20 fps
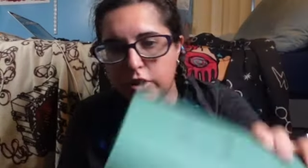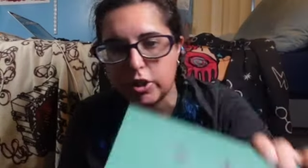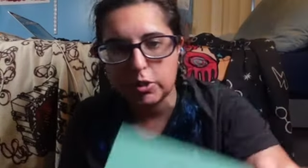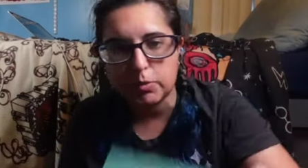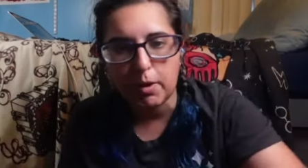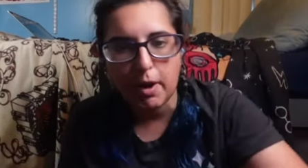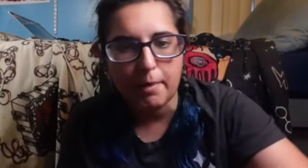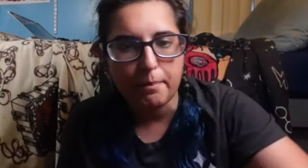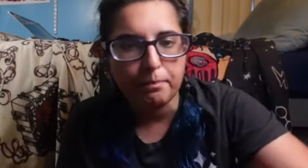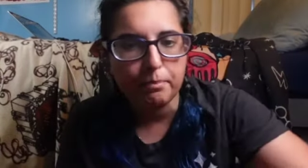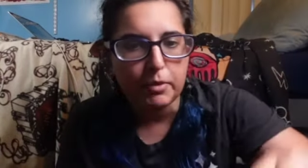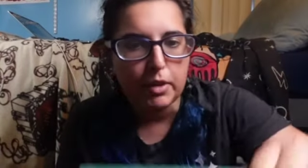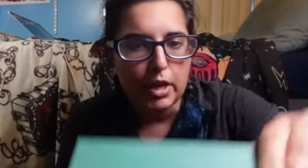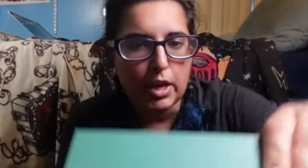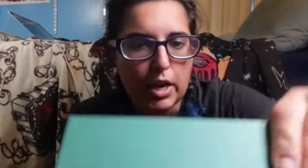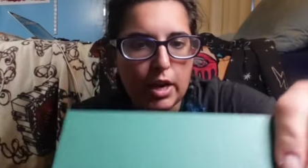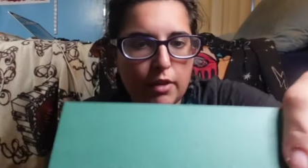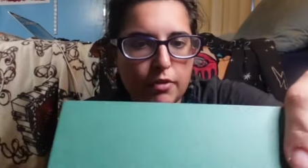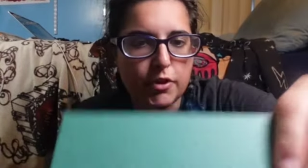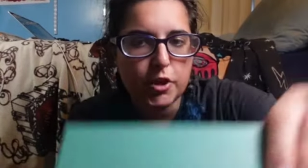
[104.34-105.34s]
this one.
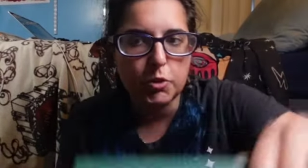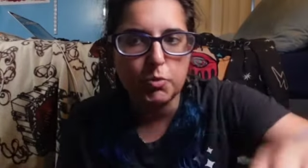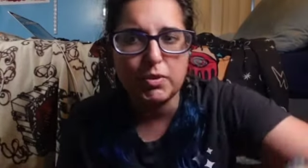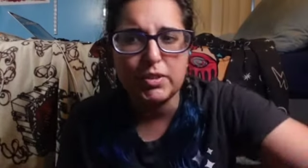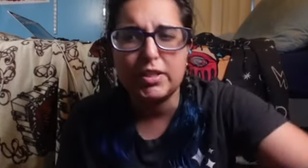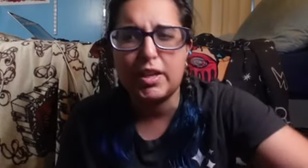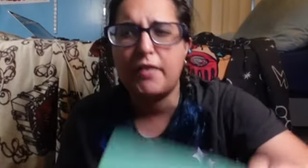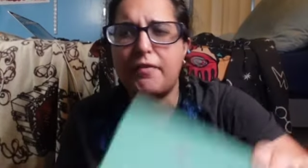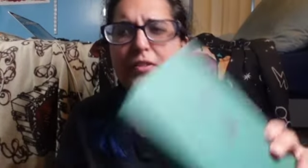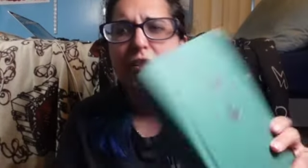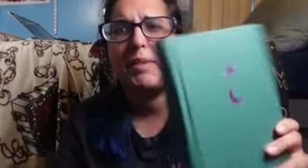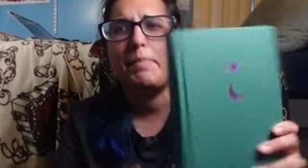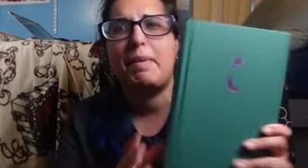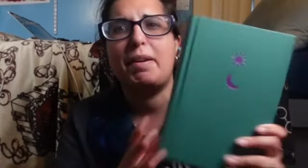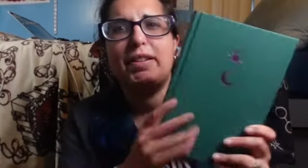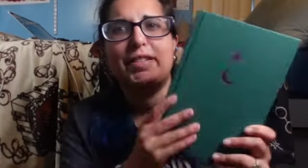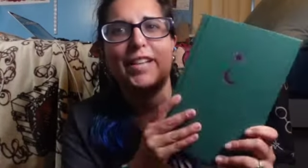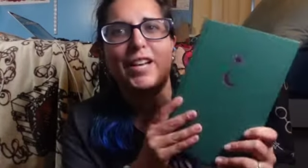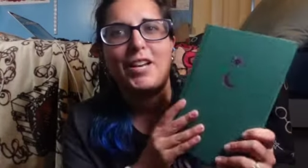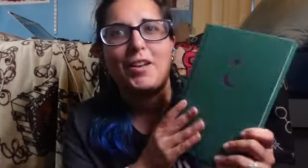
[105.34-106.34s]
This was definitely my
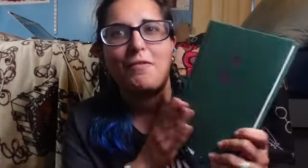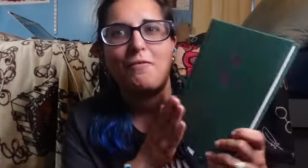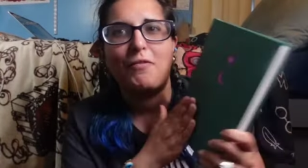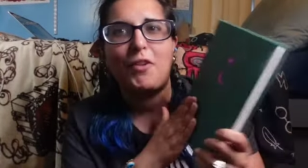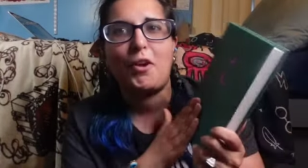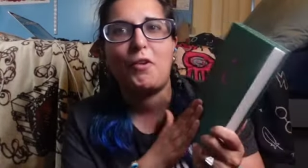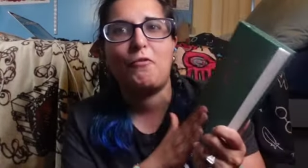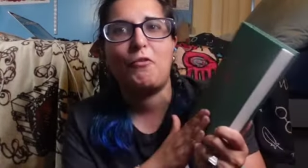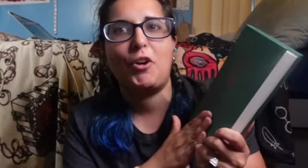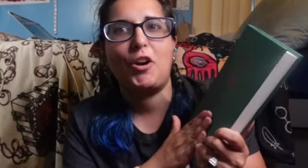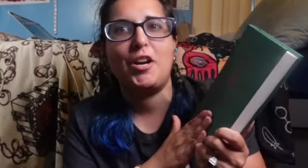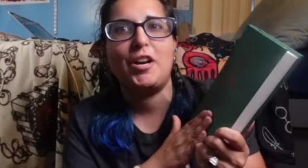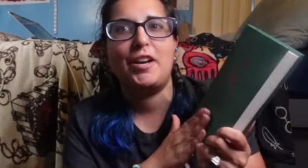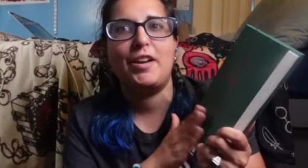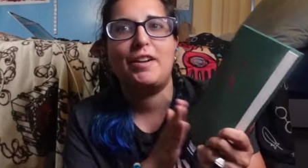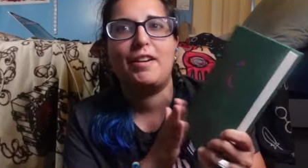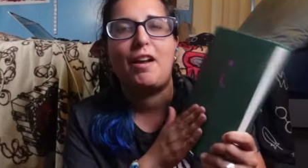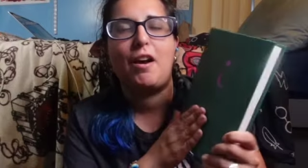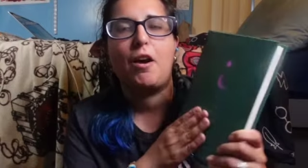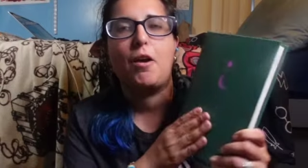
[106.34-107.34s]
second
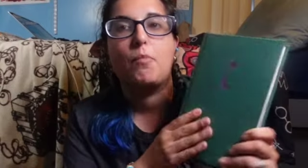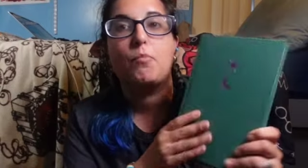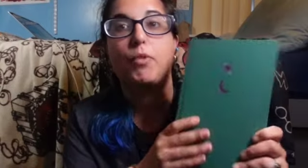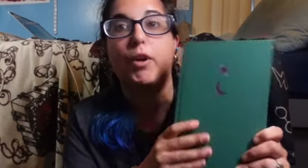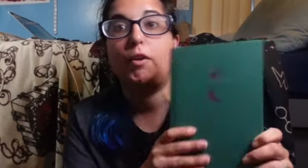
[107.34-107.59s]
favorite um,